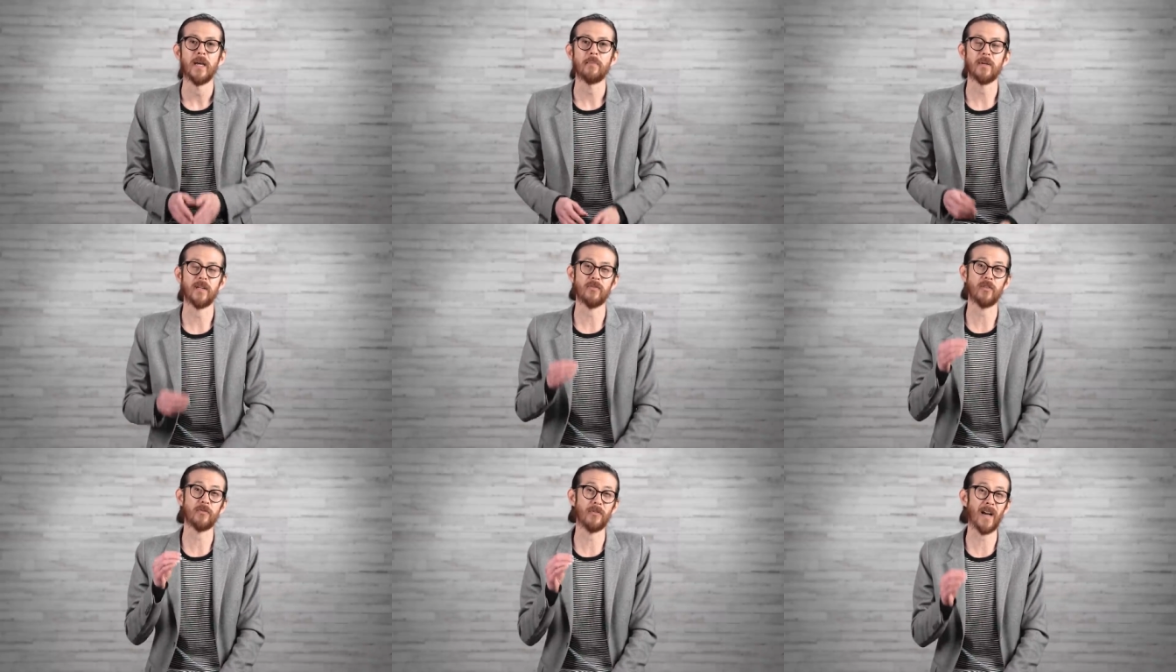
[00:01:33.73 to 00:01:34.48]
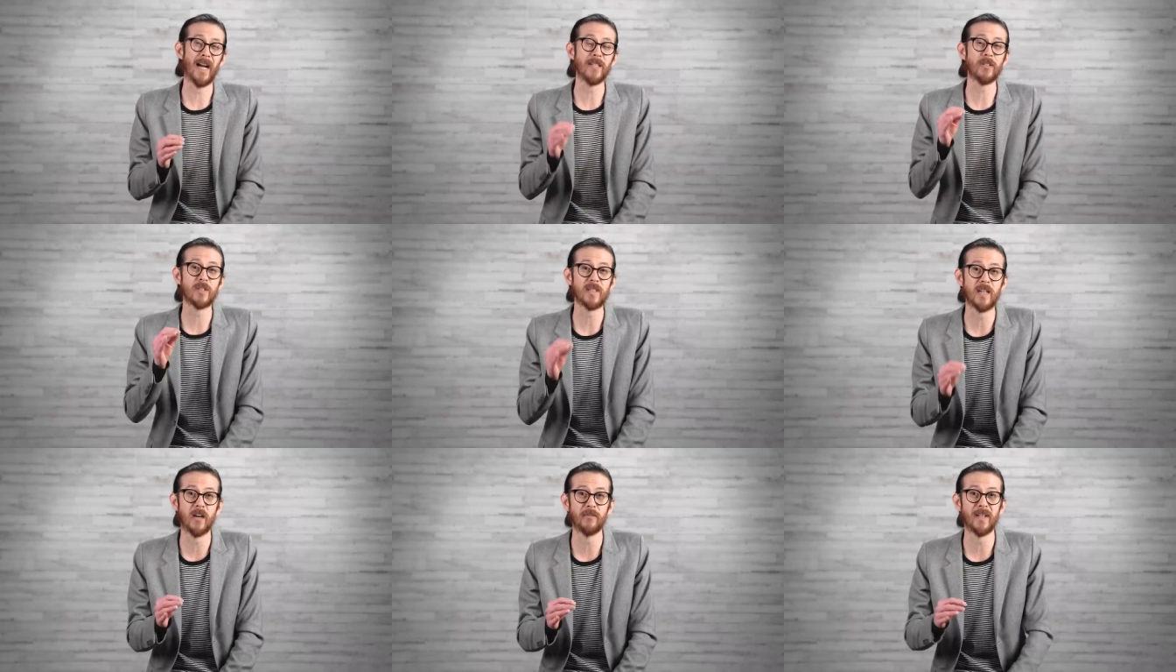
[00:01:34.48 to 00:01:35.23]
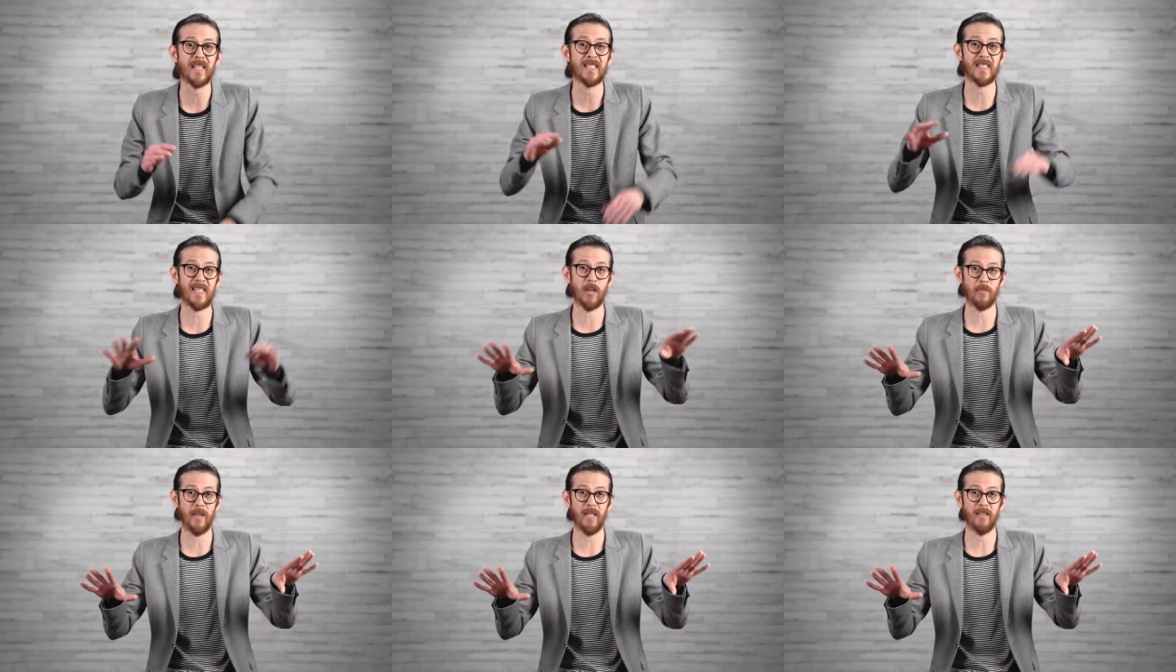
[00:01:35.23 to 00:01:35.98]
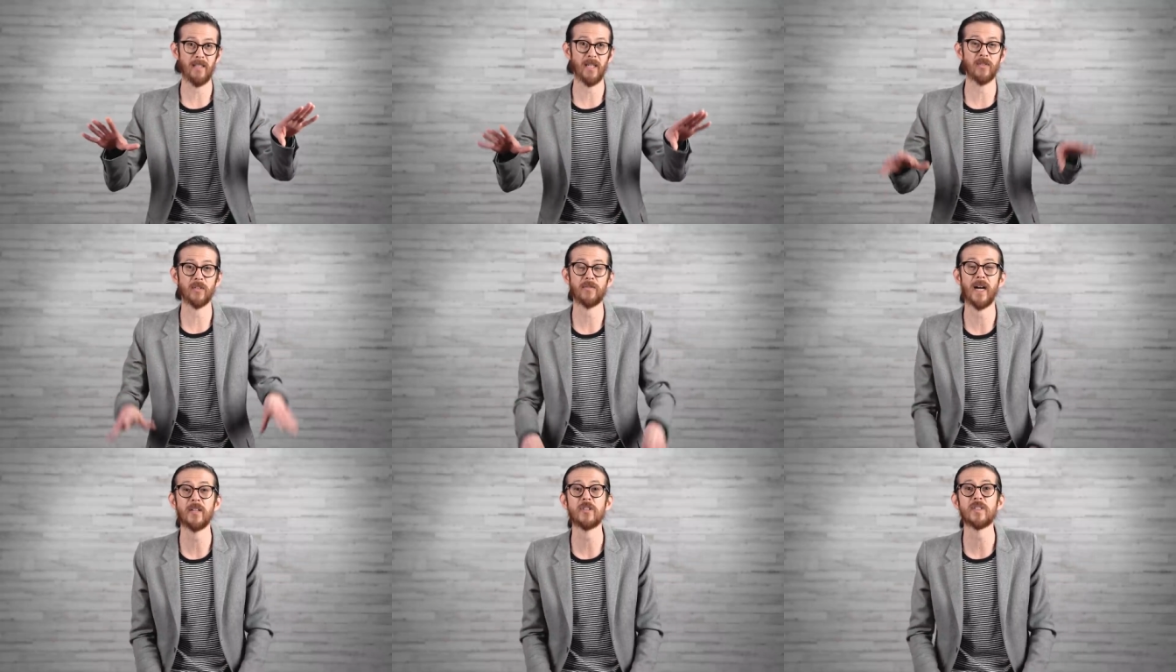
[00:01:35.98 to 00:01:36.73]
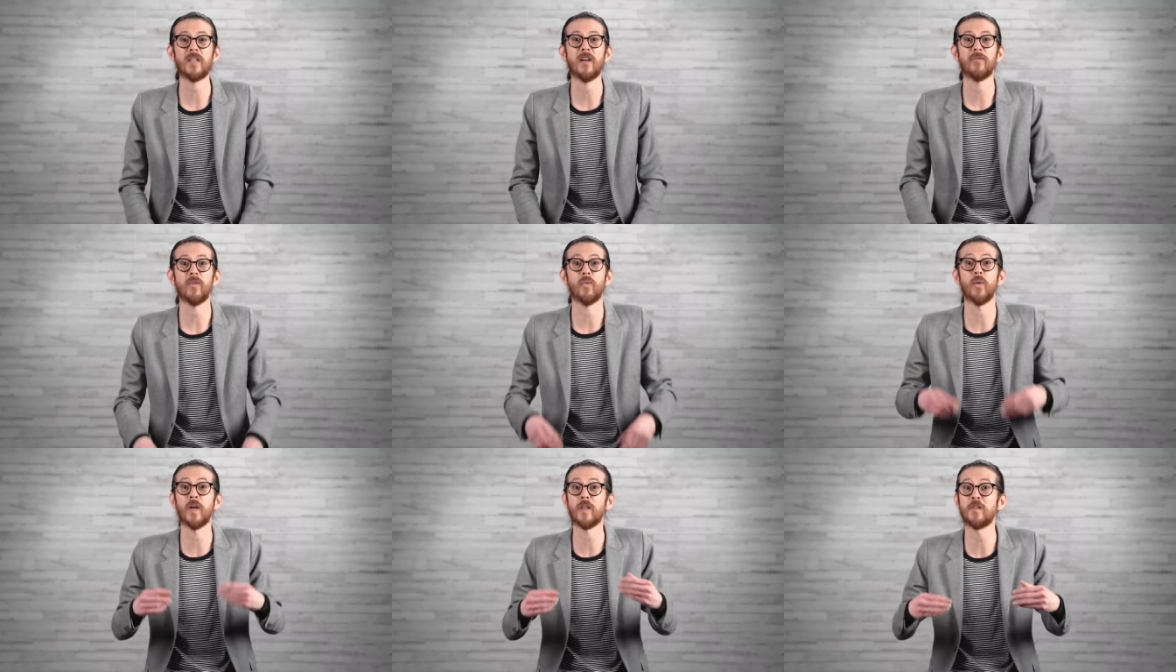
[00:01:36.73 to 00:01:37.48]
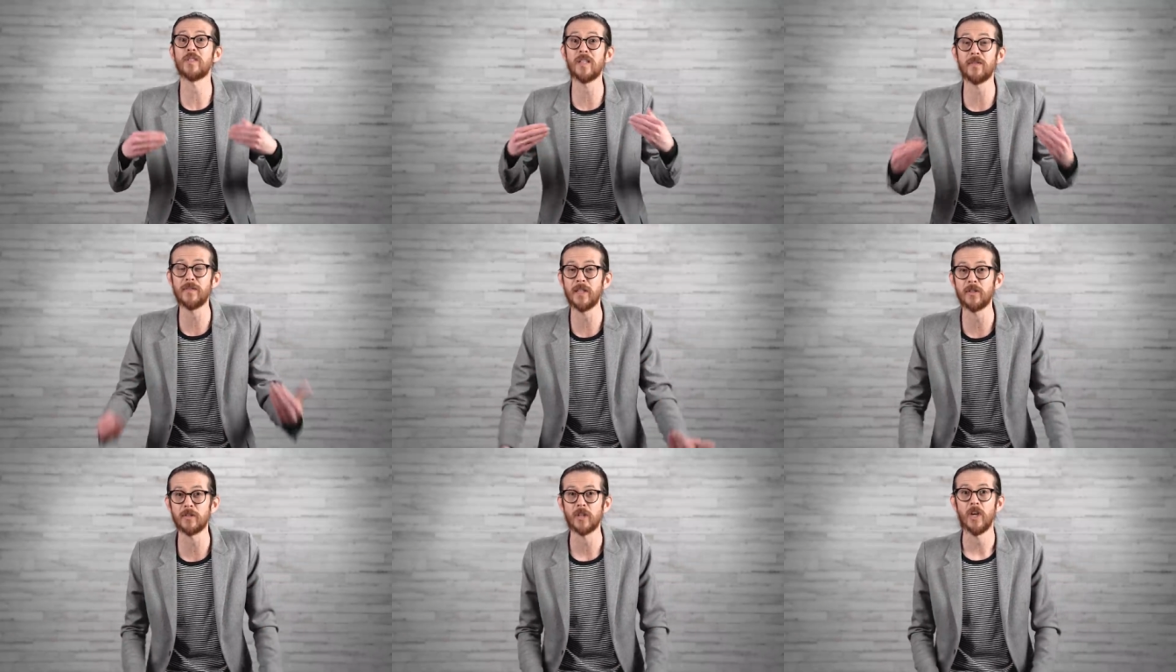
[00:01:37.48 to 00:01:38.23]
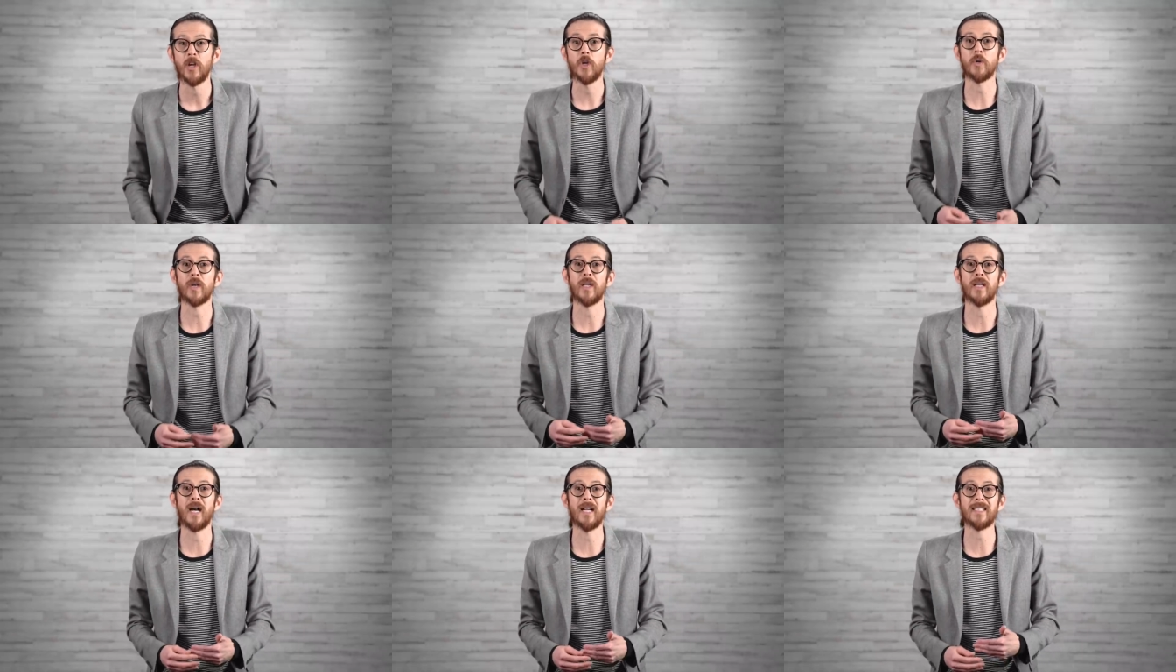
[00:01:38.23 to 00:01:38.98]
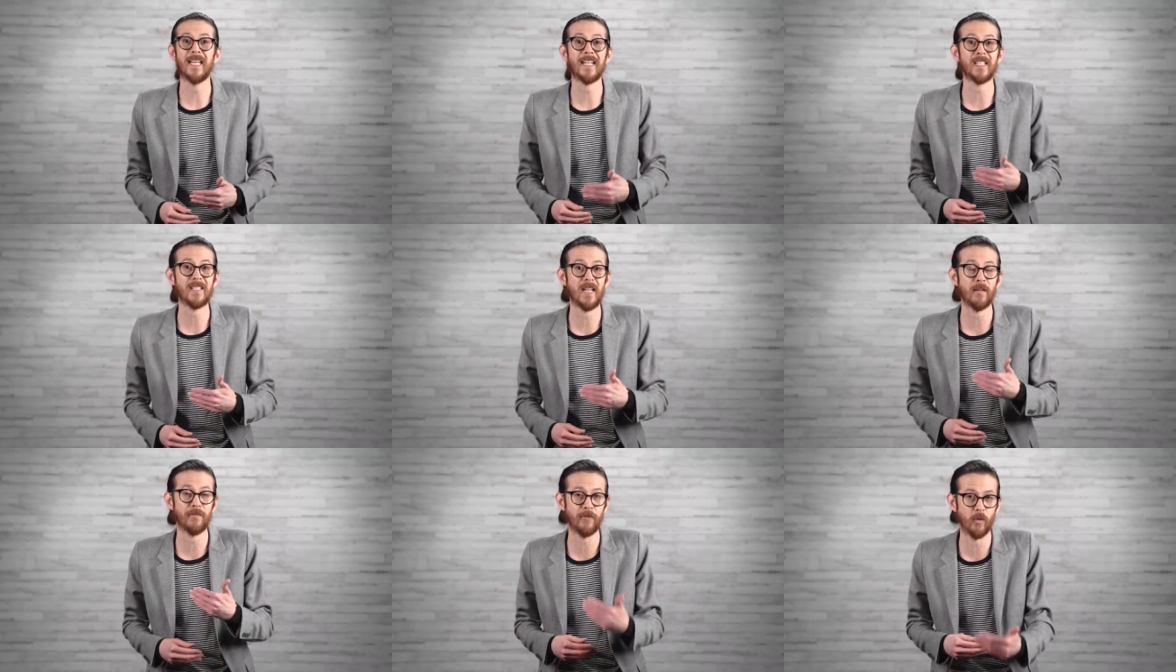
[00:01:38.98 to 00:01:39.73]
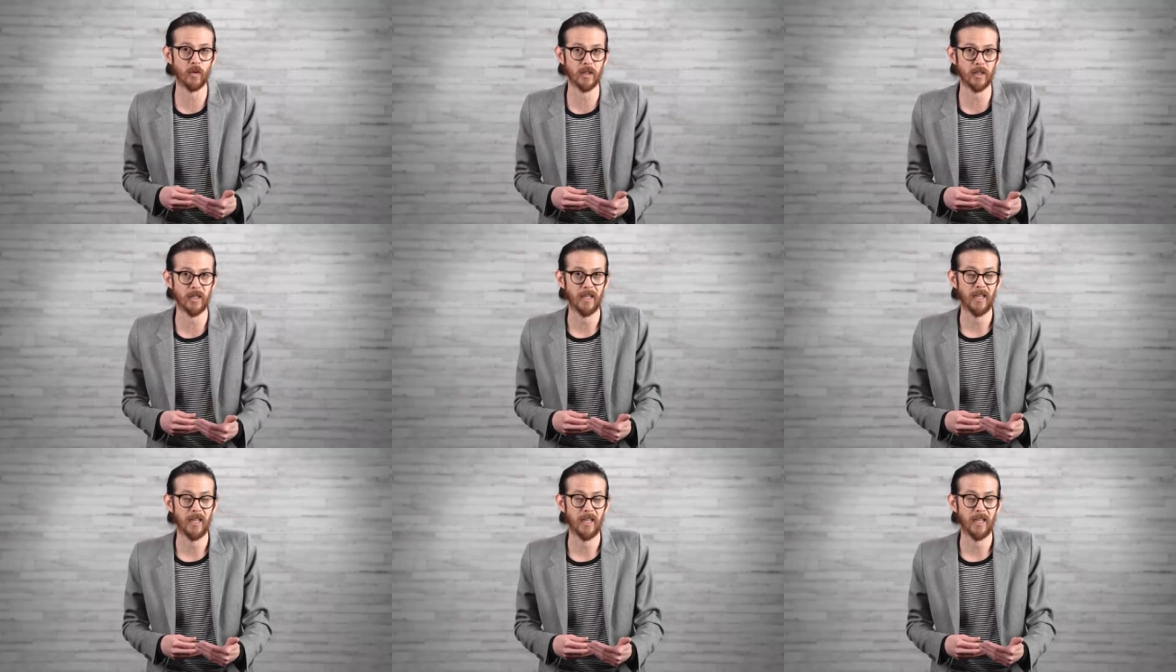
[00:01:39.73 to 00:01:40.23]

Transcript: But if you find yourself in a stalemate, if you find yourself one of those individuals who cannot take a step forward,